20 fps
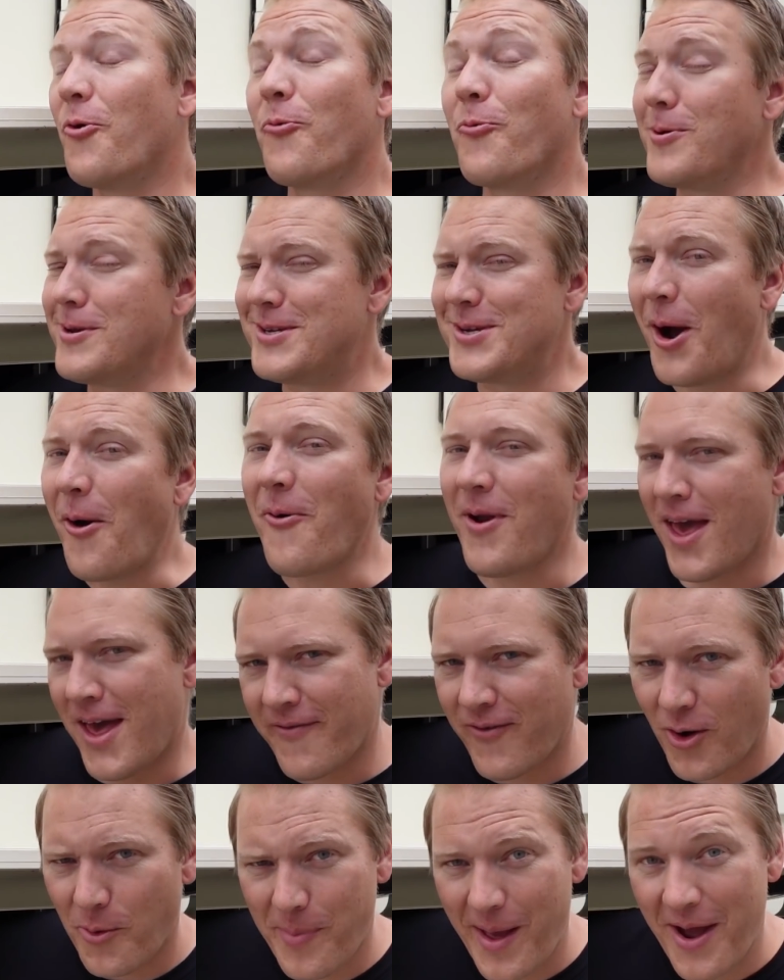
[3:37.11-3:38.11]
We don't
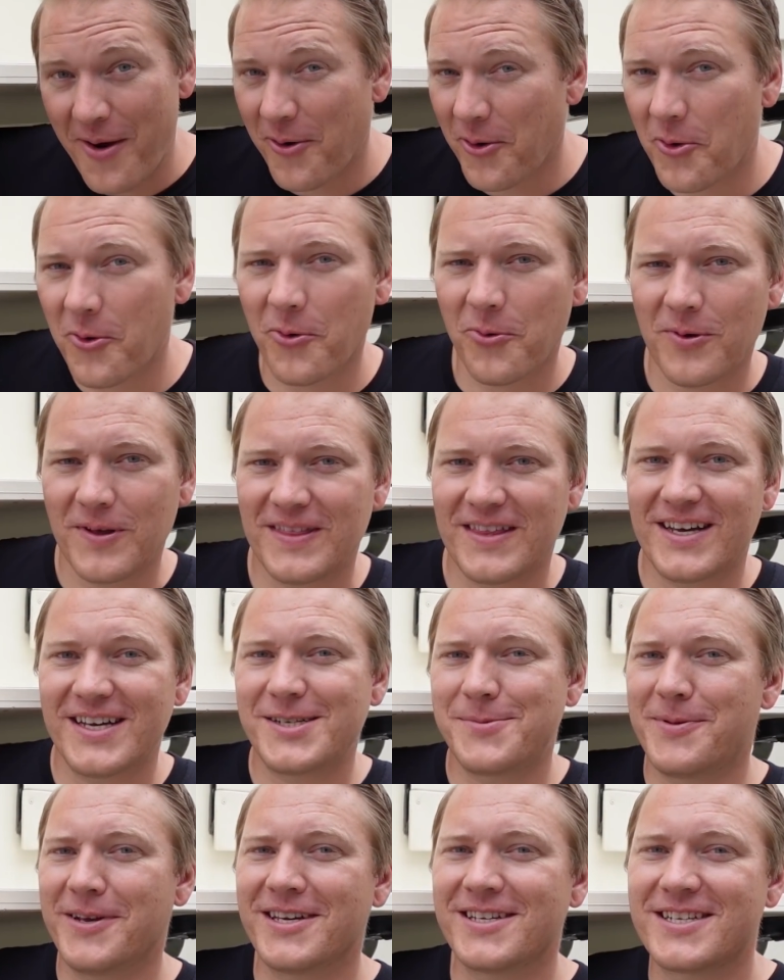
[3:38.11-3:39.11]
have our power cord with
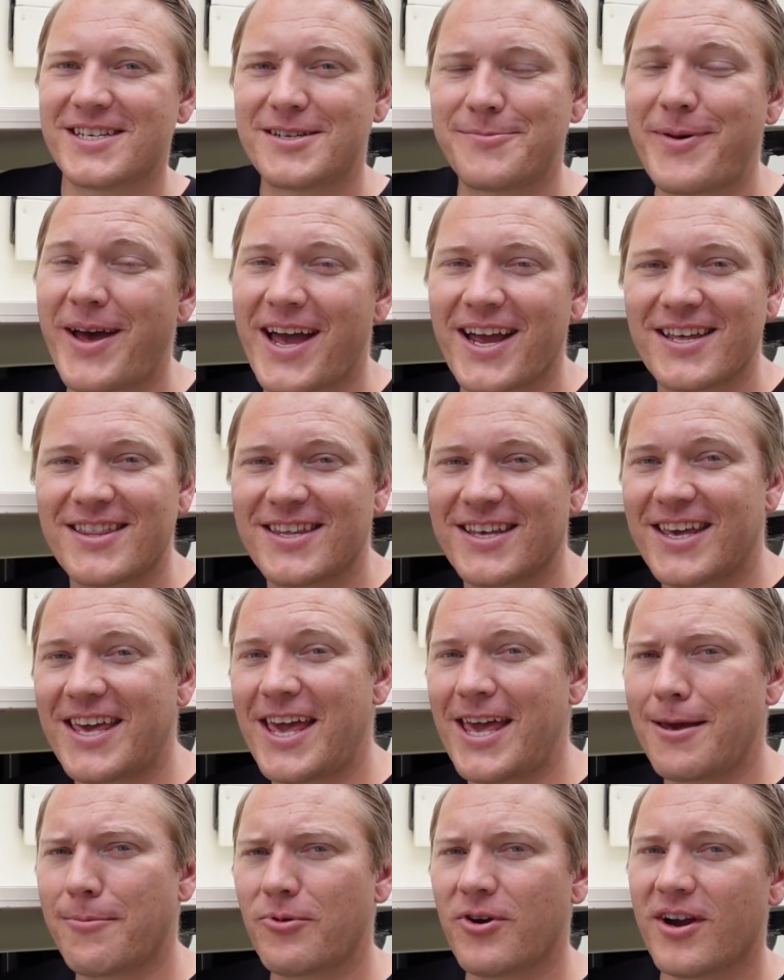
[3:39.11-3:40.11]
us because it's back at the
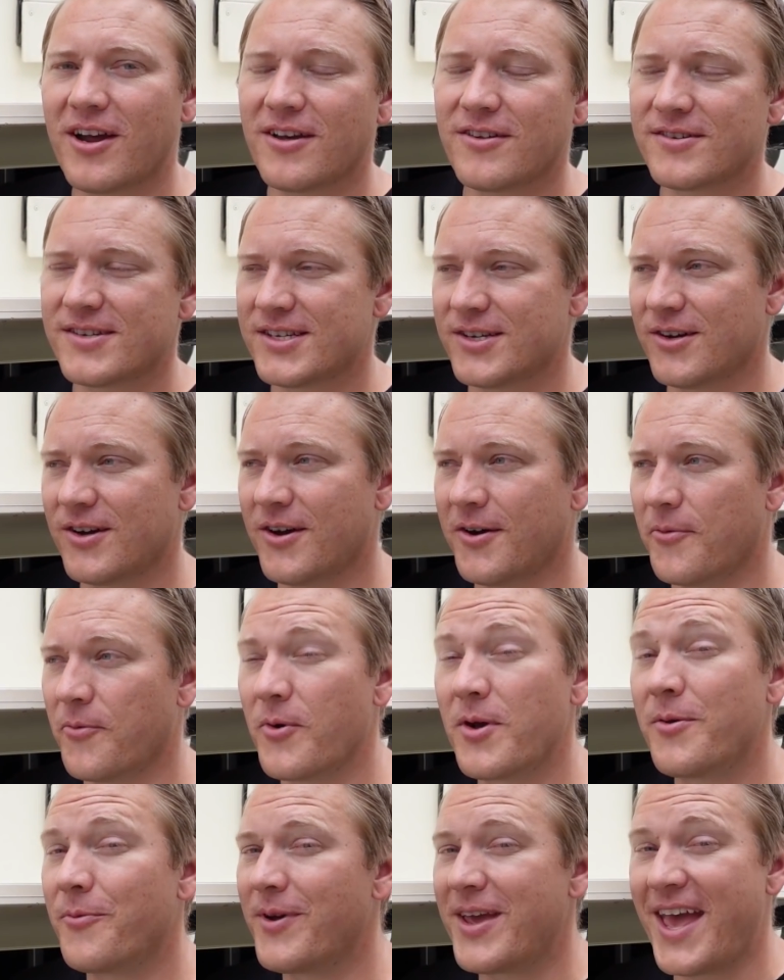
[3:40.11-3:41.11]
campground, so
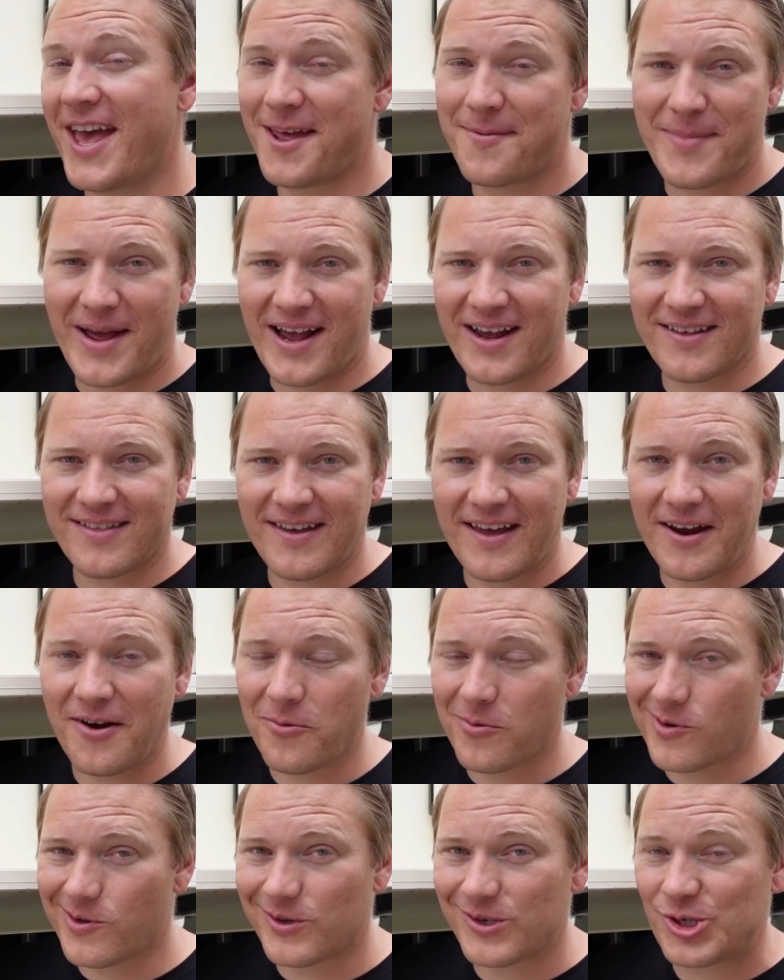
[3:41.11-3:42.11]
when we head back there,
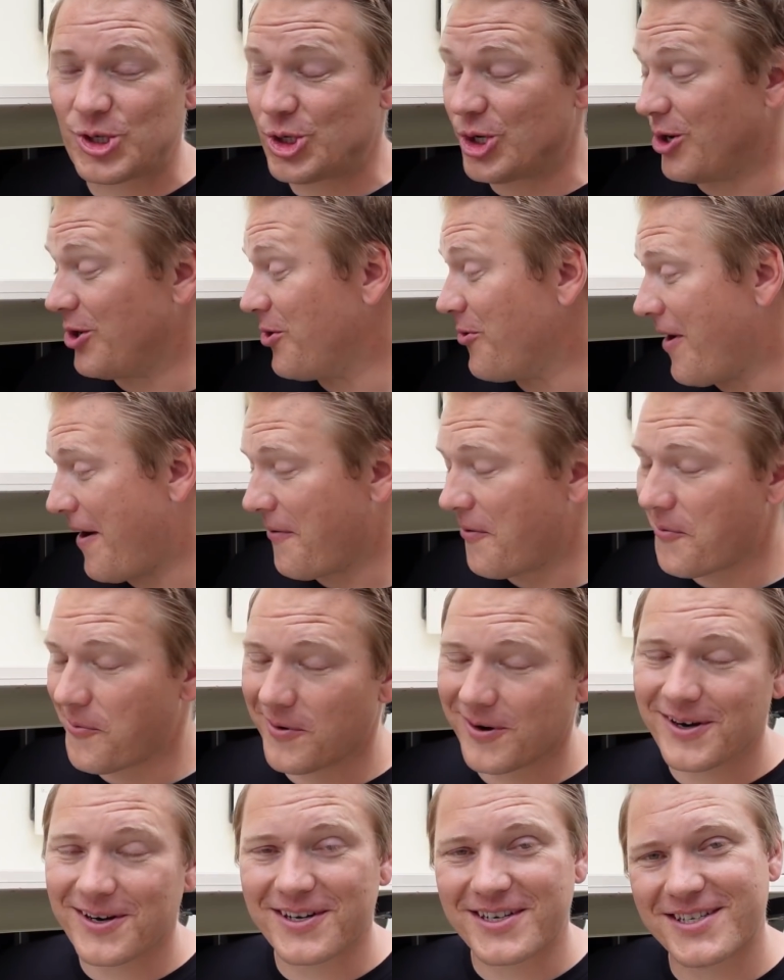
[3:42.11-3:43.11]
we'll show you how it
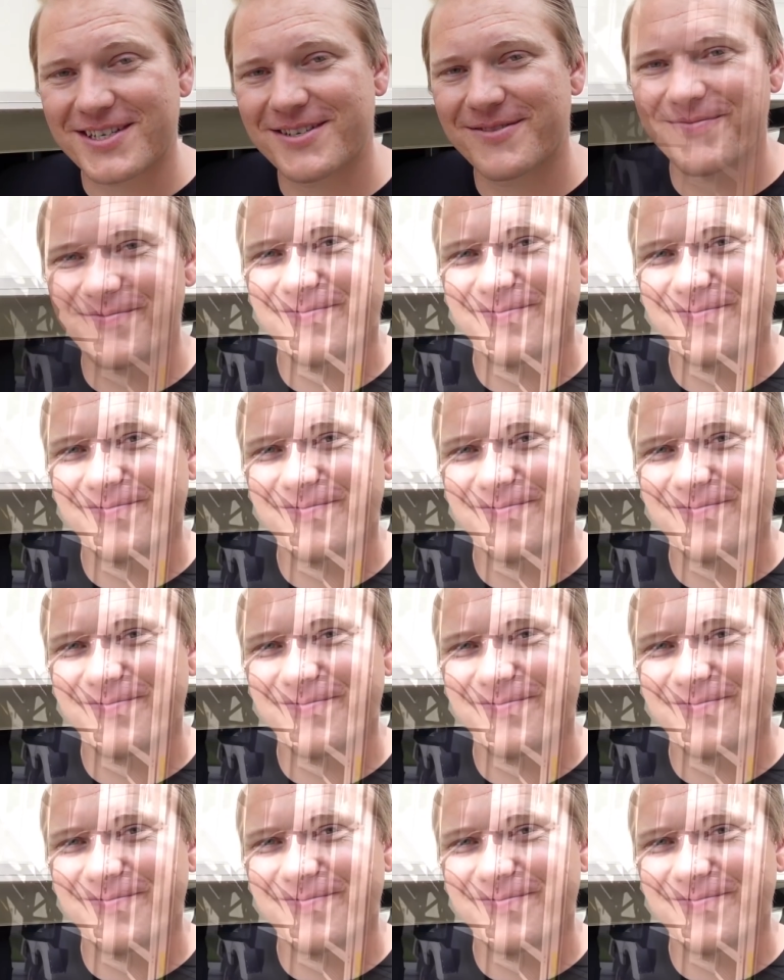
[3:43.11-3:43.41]
works.